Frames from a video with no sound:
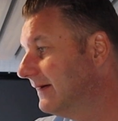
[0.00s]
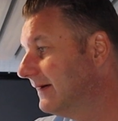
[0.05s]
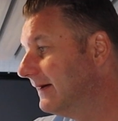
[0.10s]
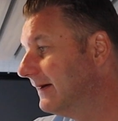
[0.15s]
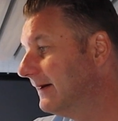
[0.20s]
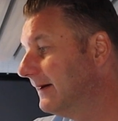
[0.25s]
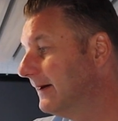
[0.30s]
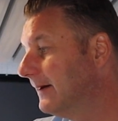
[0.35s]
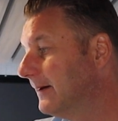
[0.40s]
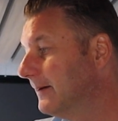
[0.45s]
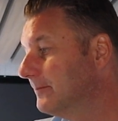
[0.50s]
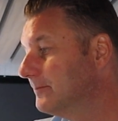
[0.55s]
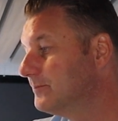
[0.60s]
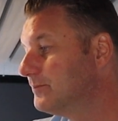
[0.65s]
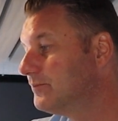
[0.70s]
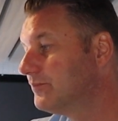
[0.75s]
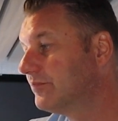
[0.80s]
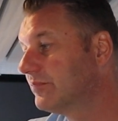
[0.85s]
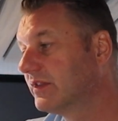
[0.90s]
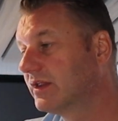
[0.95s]

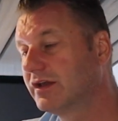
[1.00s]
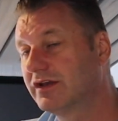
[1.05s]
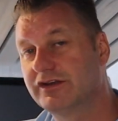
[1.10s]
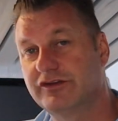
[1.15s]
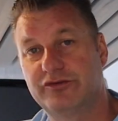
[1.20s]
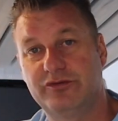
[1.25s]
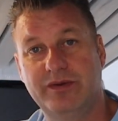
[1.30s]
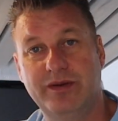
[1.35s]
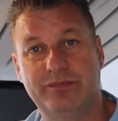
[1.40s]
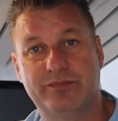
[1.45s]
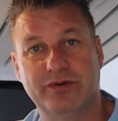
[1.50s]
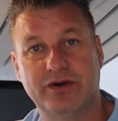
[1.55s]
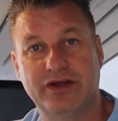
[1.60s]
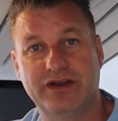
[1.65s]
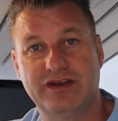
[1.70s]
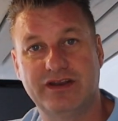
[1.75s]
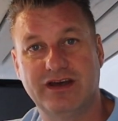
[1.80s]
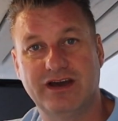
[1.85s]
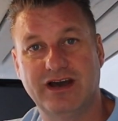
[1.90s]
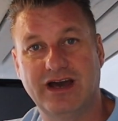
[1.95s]
Because we
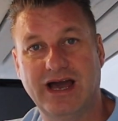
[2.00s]
put